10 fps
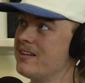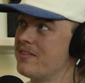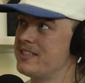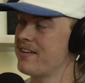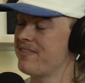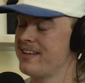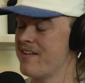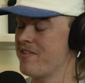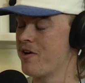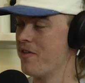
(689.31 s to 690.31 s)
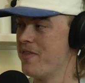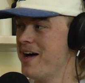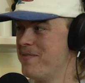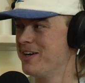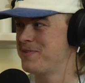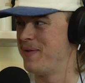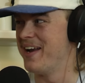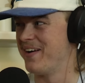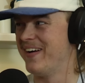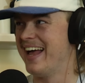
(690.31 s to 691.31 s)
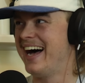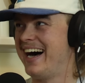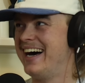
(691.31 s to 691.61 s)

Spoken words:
I definitely haven't gotten that much better at art.